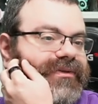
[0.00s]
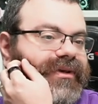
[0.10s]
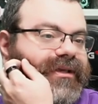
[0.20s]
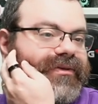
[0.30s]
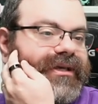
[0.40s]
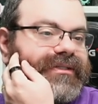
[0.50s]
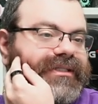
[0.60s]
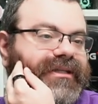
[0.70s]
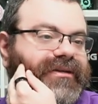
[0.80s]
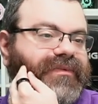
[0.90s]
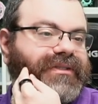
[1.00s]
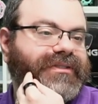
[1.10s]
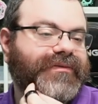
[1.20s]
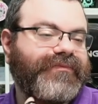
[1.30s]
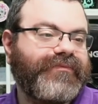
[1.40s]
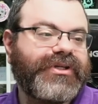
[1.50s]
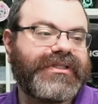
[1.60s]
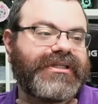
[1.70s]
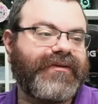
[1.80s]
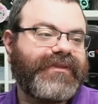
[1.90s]
You get you get seeded with some
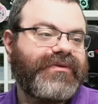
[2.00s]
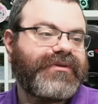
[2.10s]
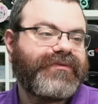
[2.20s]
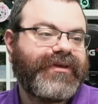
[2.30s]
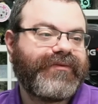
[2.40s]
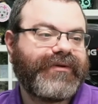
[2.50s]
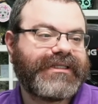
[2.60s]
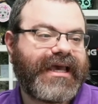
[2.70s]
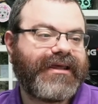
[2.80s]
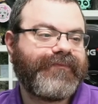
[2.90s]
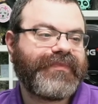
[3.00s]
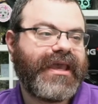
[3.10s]
good stuff that you wouldn't have otherwise had.